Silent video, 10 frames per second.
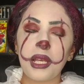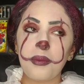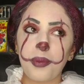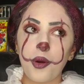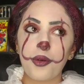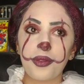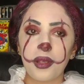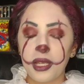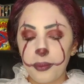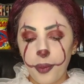in both
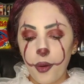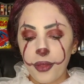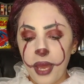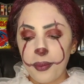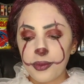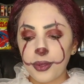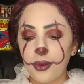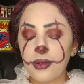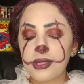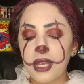
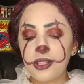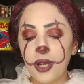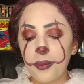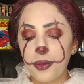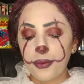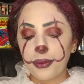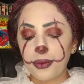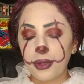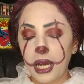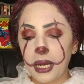episodes, they jumped
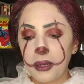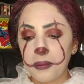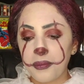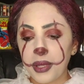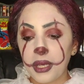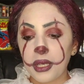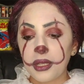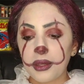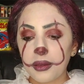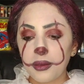through,
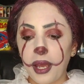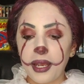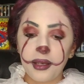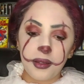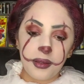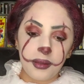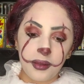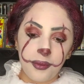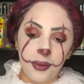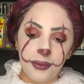like,
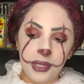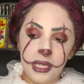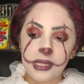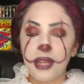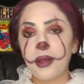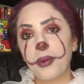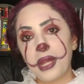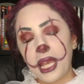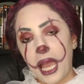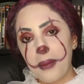the 50s and then
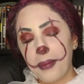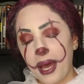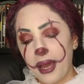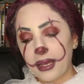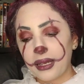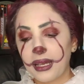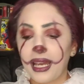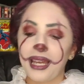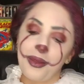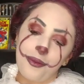when they came back,
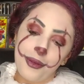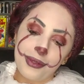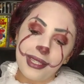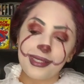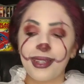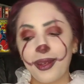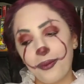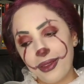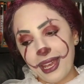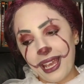the 50s and
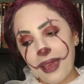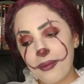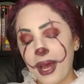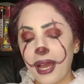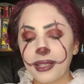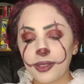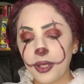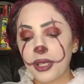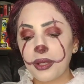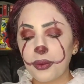then when they came back.
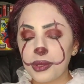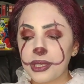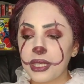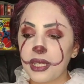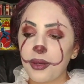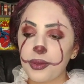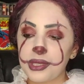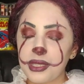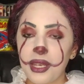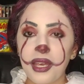So it
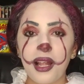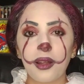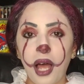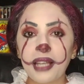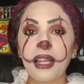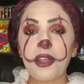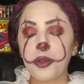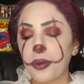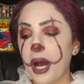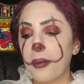was like that
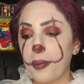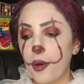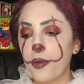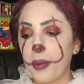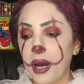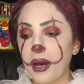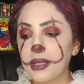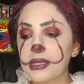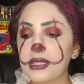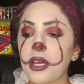throughout both
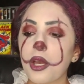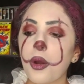parts,